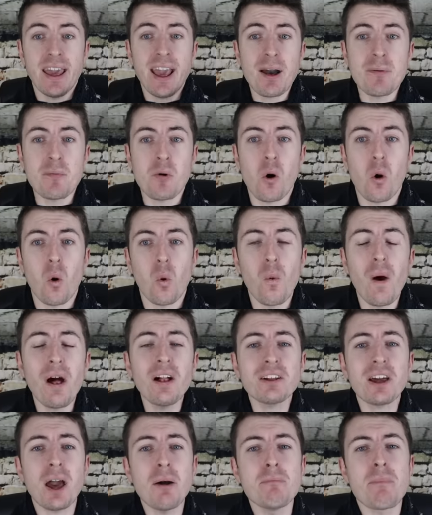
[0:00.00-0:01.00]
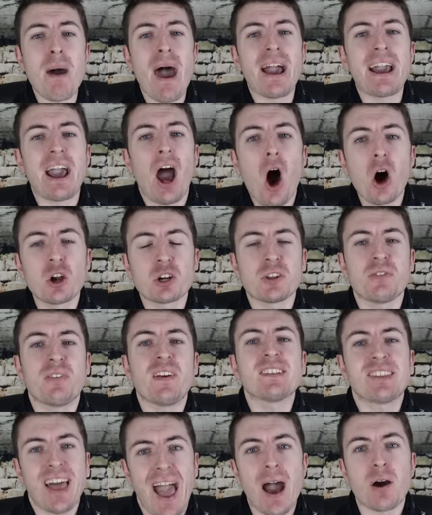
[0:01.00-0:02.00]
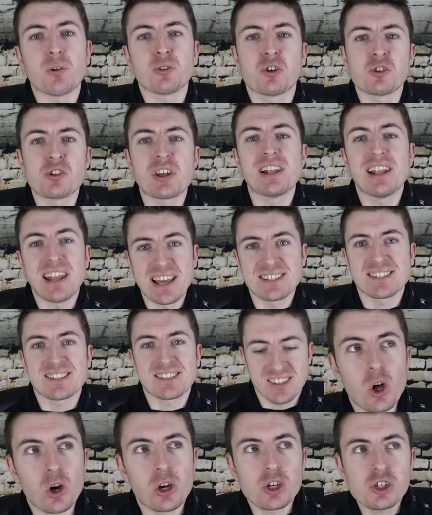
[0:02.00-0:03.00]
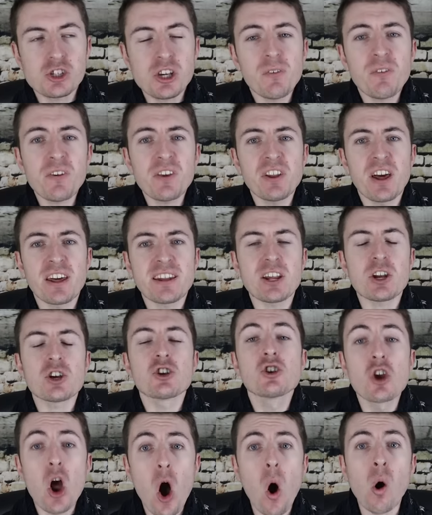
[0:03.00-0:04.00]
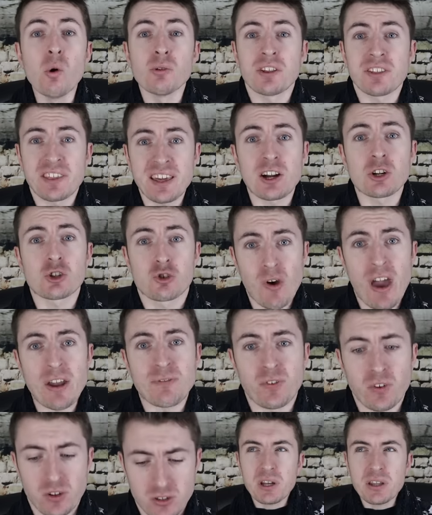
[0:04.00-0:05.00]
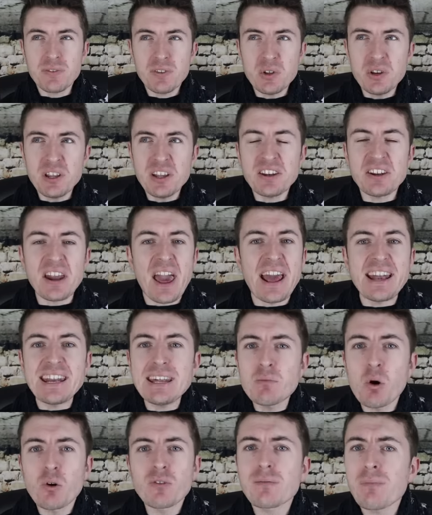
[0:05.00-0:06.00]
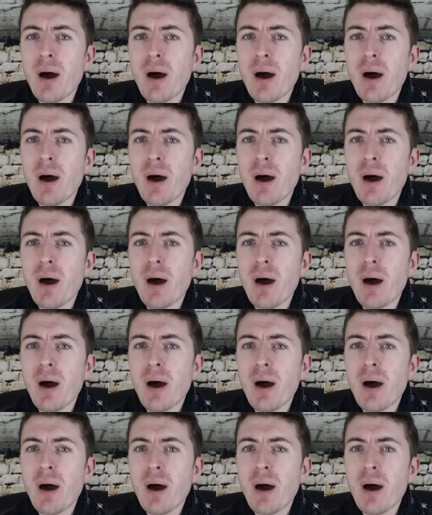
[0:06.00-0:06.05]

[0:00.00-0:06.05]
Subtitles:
Yep, welcome back, Huddersfield Town, to the list. Look, Sheffield United know that they are dreadful, but if you needed any more